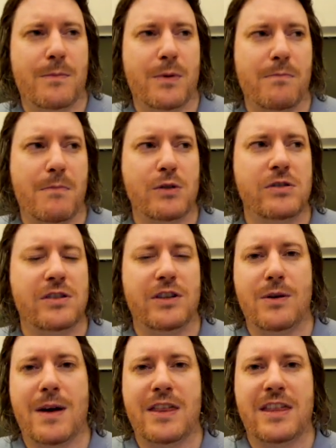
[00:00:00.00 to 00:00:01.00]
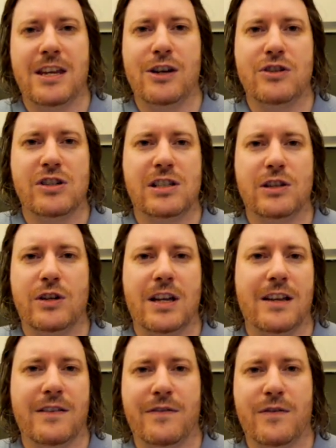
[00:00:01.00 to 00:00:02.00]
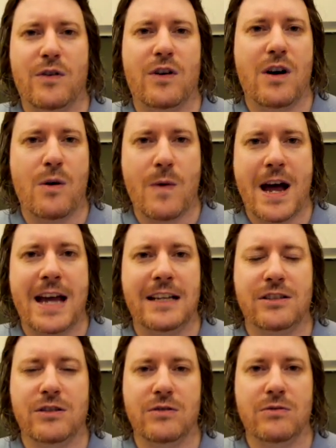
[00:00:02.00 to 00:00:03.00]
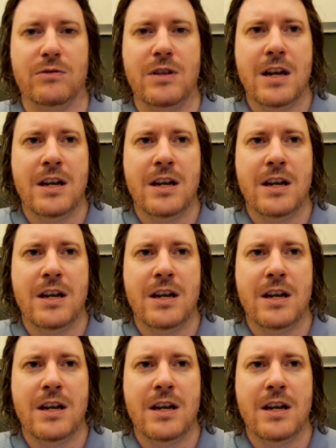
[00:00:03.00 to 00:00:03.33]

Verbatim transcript: but most of you, I think you're just looking for a way to,